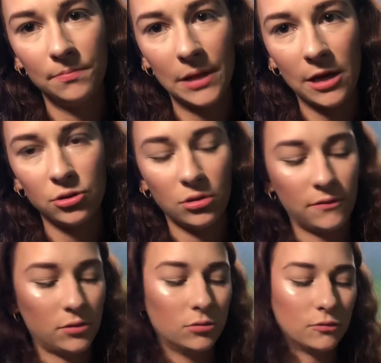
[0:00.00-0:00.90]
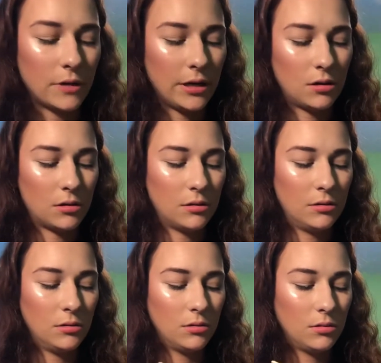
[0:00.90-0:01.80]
Black Truffle right on